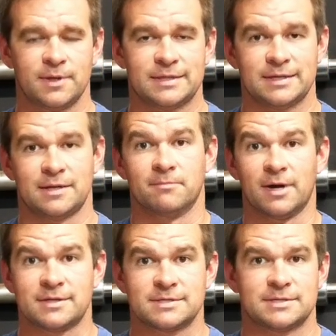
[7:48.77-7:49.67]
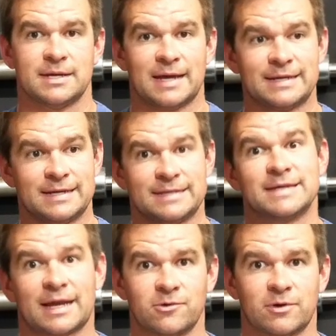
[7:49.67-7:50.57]
At the end of the month and say, I did
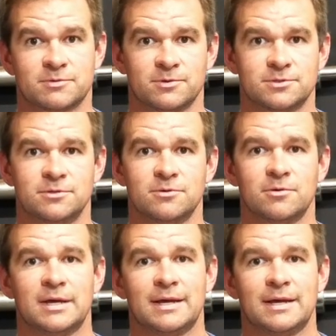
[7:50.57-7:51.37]
exactly what I was supposed to do.